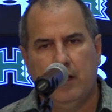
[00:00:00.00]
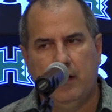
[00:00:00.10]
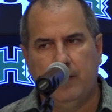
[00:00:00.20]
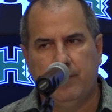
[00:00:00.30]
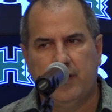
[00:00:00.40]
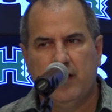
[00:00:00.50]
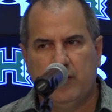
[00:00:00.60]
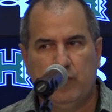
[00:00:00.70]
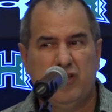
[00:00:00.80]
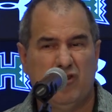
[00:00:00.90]
Um,
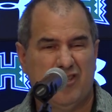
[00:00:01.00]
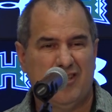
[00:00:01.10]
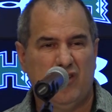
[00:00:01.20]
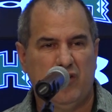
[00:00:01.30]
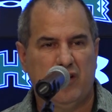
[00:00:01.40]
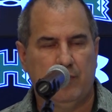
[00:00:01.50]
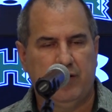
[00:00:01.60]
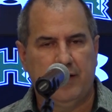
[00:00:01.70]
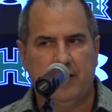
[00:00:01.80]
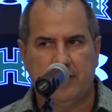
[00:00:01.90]
the research is a little
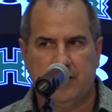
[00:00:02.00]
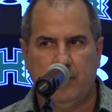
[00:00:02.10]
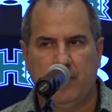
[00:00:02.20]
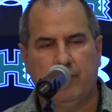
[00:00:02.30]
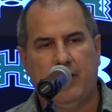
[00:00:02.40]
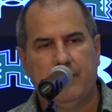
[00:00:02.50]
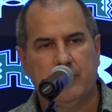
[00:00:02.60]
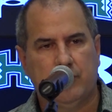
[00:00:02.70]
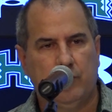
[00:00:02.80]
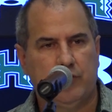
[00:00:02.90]
incomplete because some are
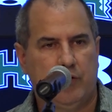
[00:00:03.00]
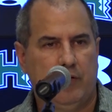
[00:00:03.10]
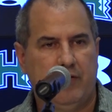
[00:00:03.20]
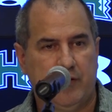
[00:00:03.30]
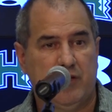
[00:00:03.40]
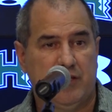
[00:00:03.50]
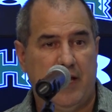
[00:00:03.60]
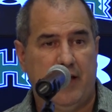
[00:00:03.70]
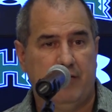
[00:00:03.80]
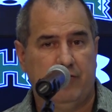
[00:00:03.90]
private schools, so you don't have as much
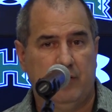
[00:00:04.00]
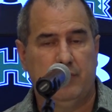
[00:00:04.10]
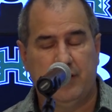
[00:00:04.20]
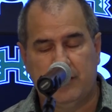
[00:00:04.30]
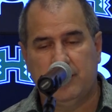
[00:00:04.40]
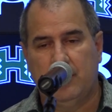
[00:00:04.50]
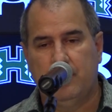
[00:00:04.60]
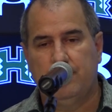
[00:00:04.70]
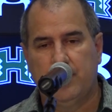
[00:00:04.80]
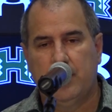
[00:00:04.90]
data from, but it's,
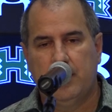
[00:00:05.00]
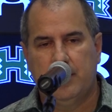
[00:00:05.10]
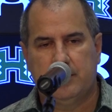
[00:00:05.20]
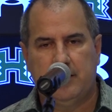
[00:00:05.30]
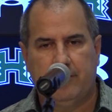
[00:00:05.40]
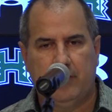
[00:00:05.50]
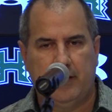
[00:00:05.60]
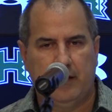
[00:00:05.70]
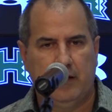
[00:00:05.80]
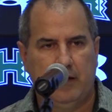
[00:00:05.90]
um, it's
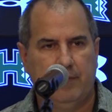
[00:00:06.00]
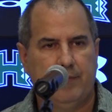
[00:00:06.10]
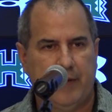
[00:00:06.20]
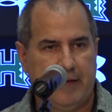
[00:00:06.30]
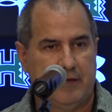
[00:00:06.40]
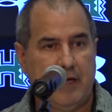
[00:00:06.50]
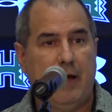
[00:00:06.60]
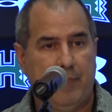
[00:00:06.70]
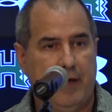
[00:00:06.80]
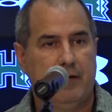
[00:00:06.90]
definitely um, at the
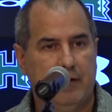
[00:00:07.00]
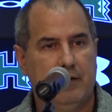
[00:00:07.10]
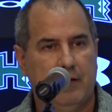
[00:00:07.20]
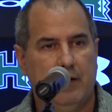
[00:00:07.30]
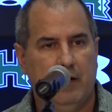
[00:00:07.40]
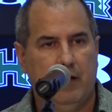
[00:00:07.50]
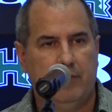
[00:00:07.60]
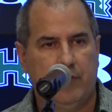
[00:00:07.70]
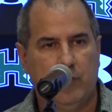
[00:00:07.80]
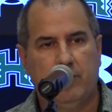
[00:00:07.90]
top end
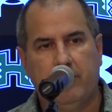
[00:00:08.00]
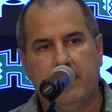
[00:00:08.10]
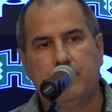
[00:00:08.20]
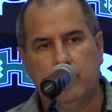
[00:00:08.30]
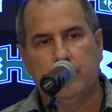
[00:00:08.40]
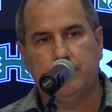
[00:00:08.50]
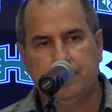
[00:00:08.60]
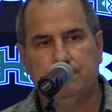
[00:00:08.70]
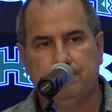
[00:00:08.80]
of the group of five schools.